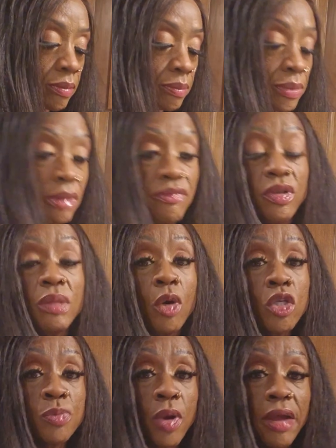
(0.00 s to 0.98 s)
but for the
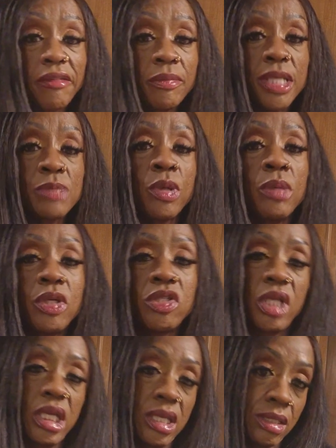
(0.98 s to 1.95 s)
most part, everybody's pretty much
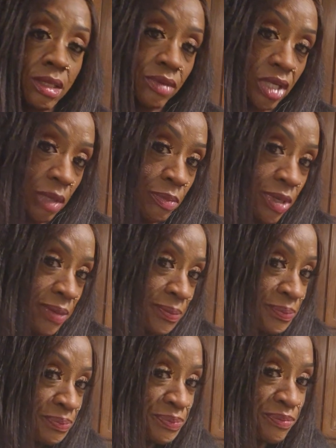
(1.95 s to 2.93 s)
eaten already, but
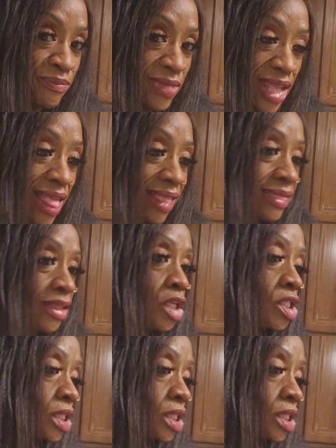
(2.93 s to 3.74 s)
looks